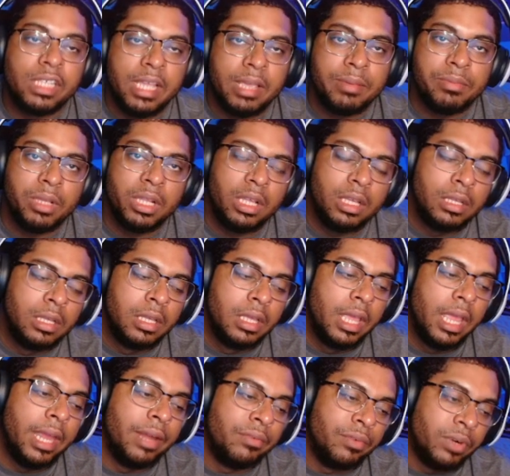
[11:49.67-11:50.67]
Nebula,
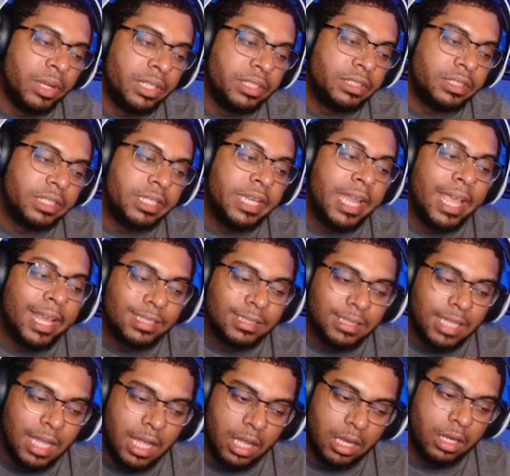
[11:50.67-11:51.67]
it runs
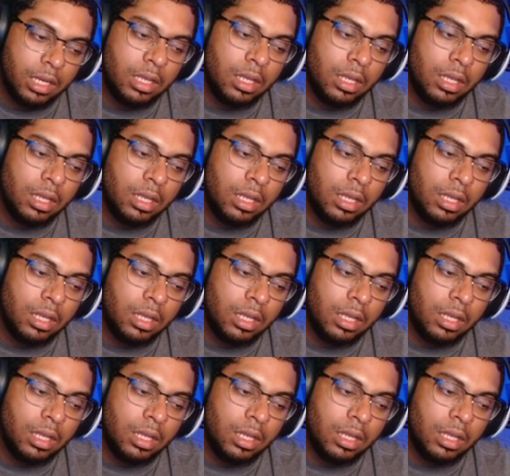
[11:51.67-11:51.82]
Negasonic,